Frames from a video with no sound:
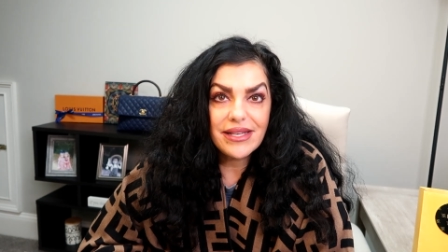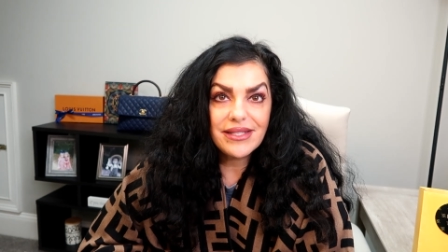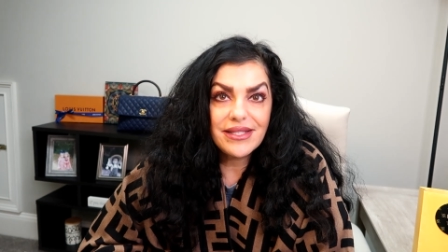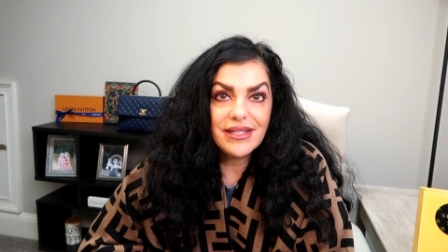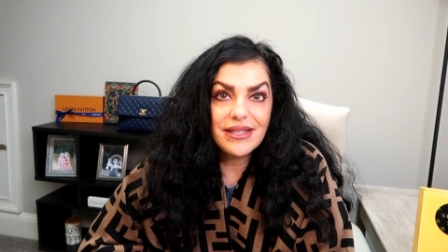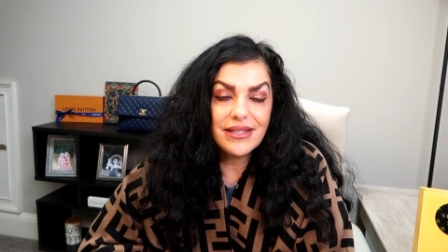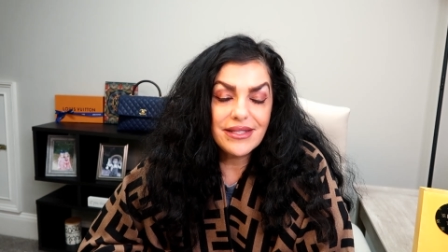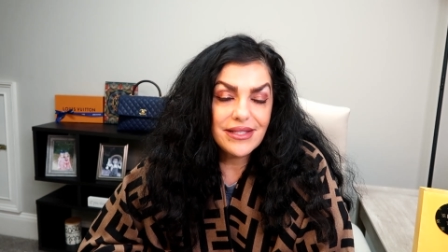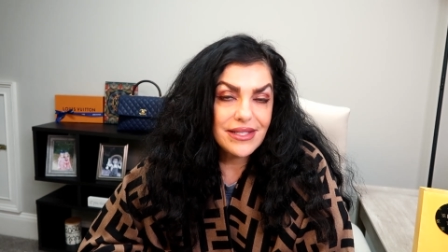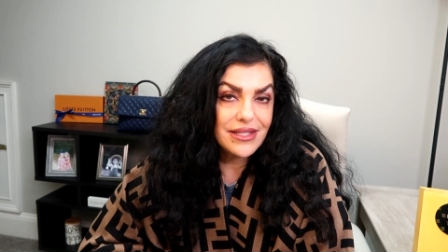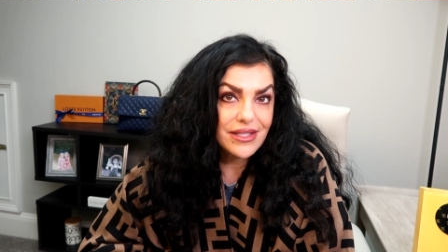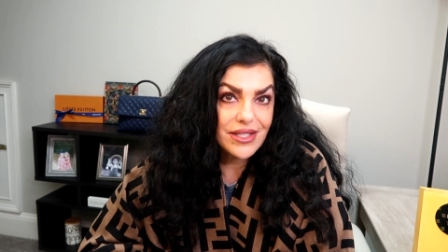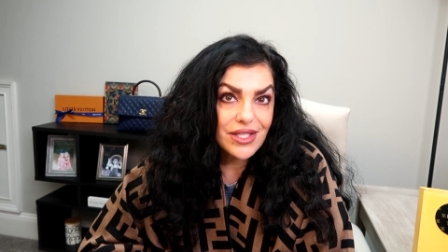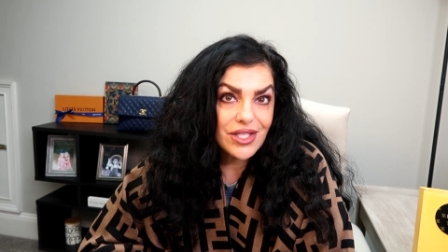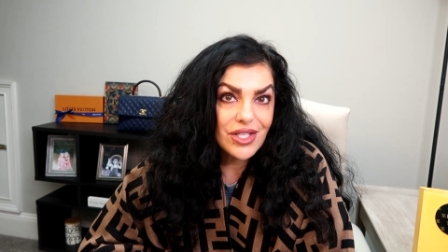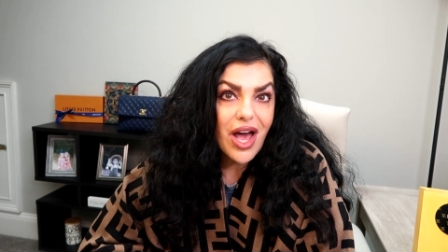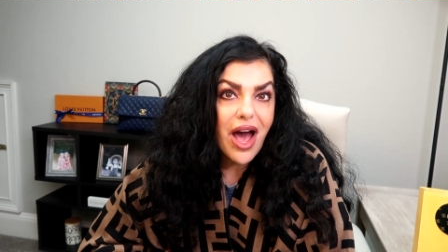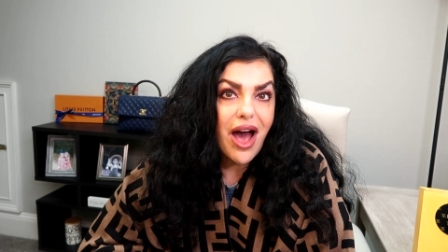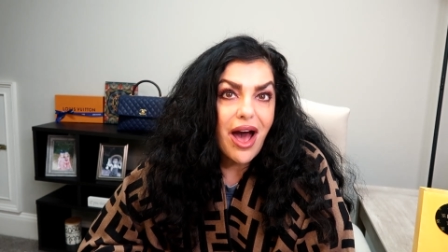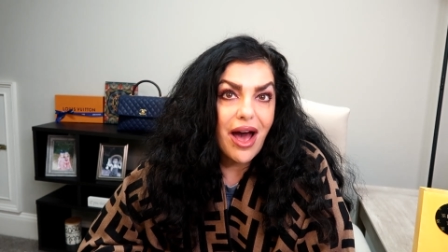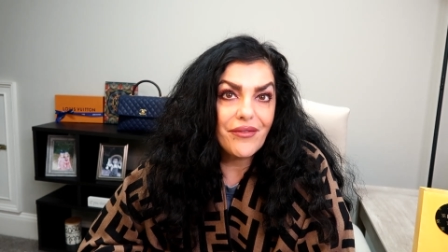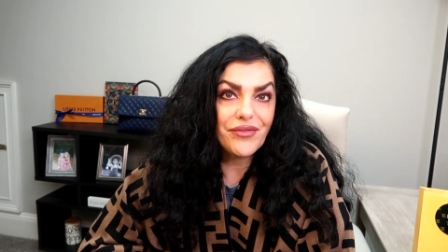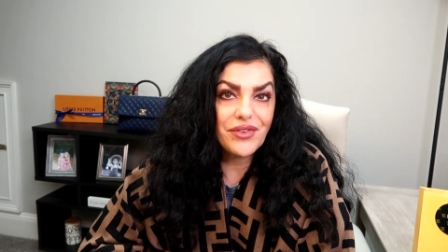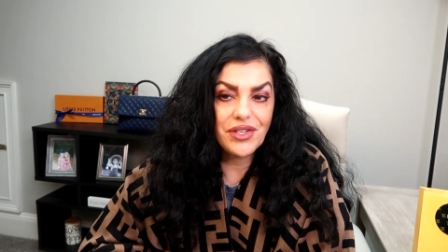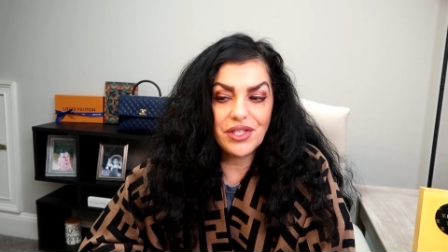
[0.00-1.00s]
I said, is it
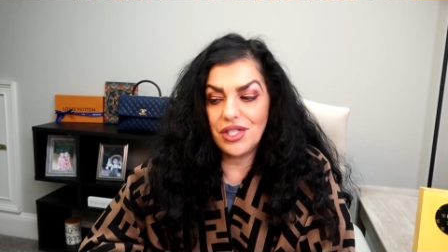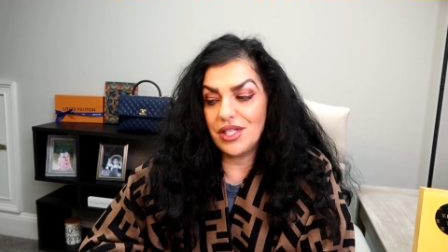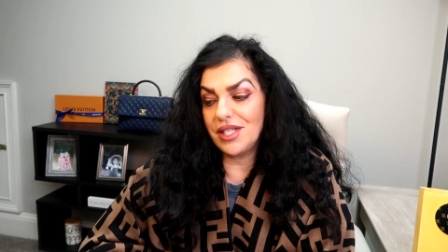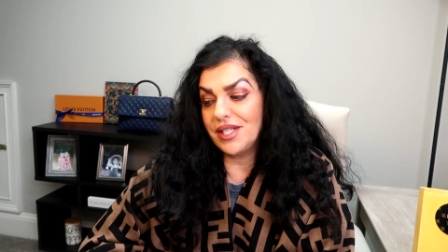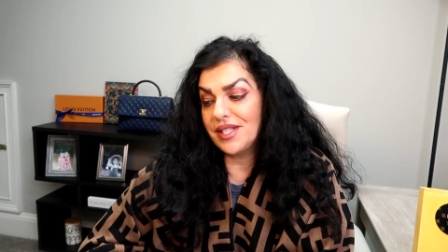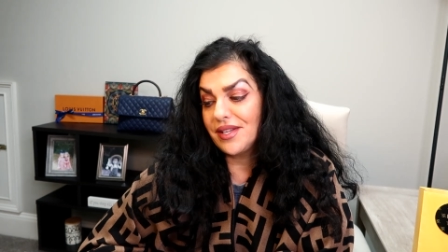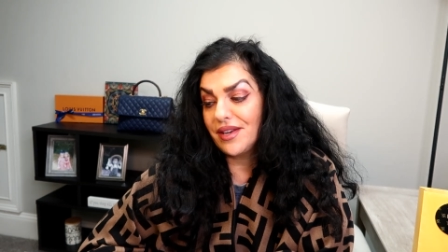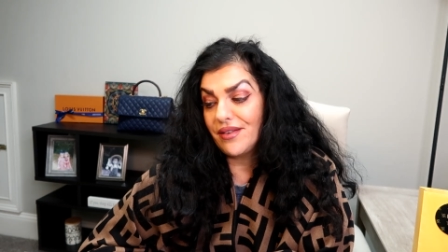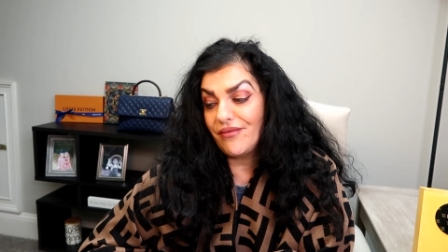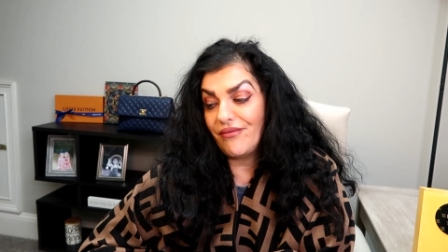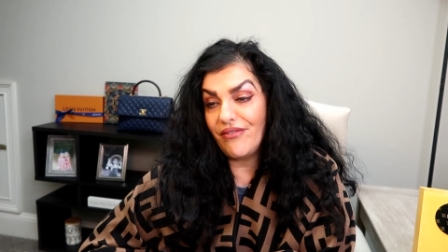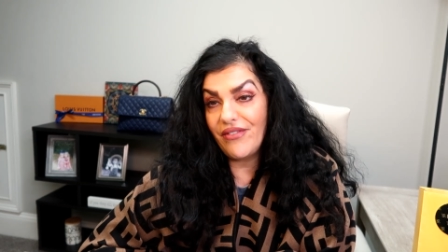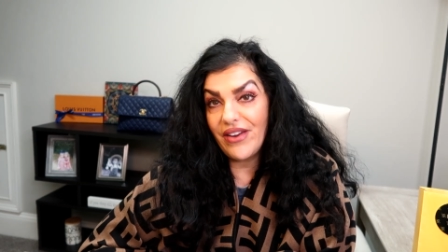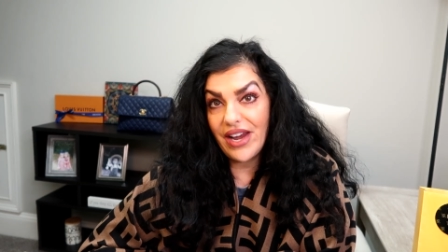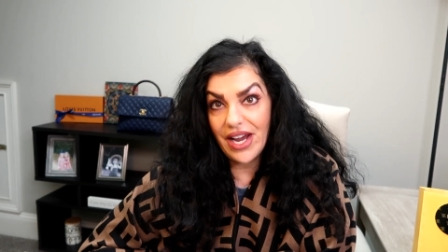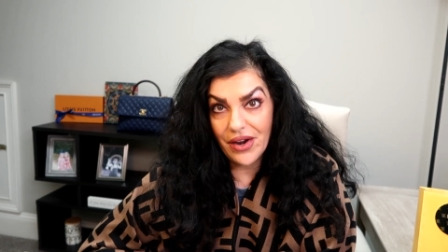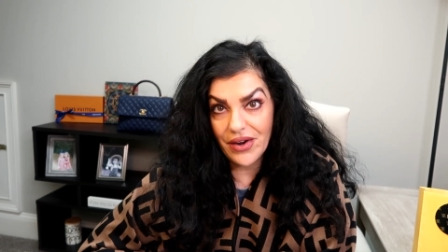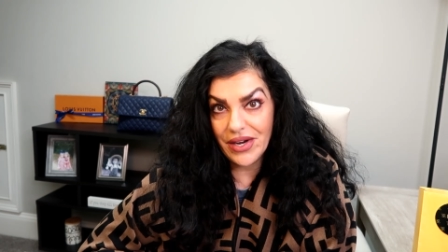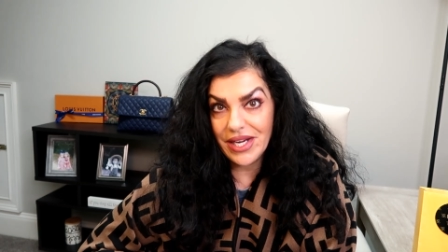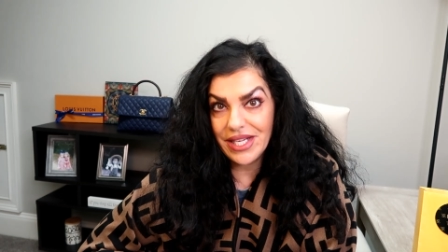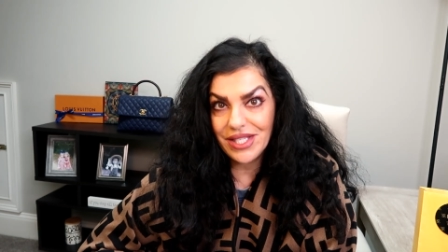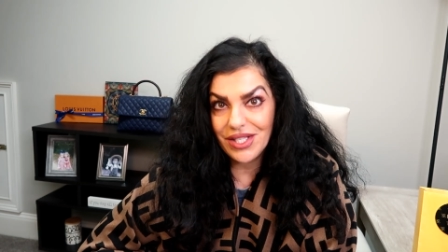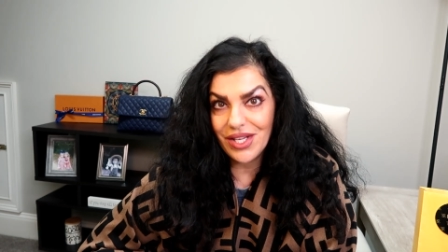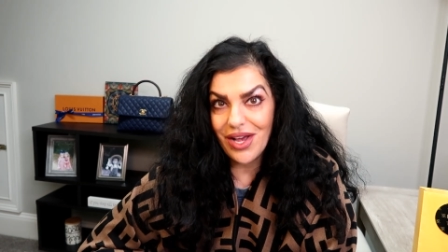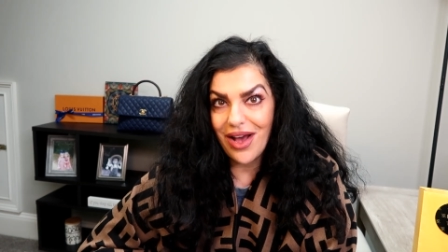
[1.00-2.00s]
soft? And she said,
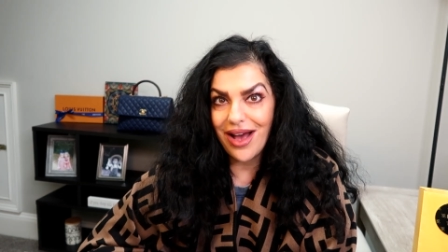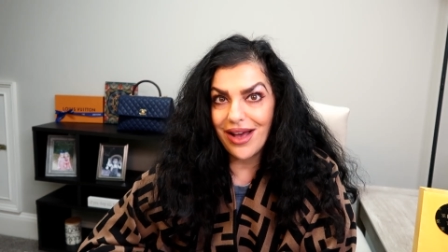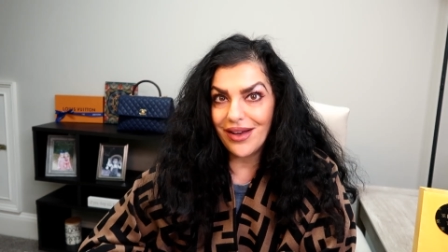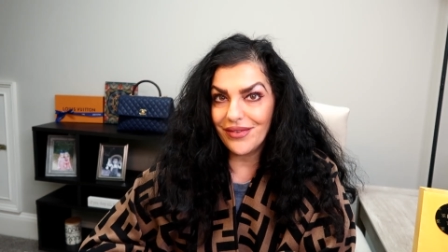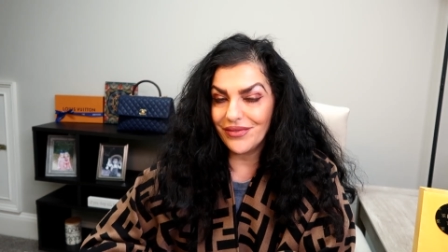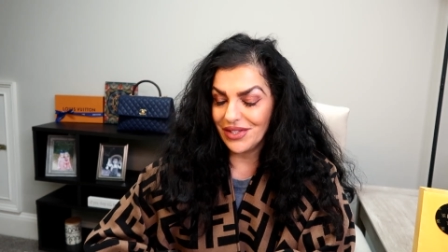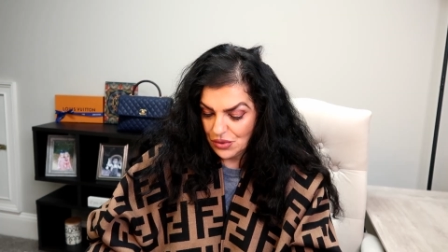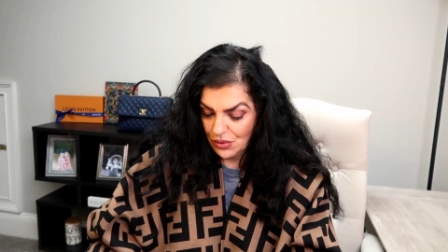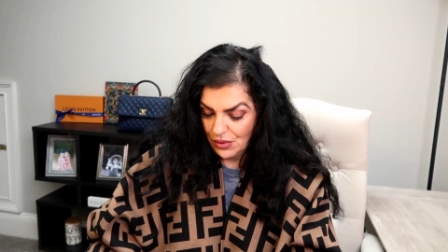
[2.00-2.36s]
very soft.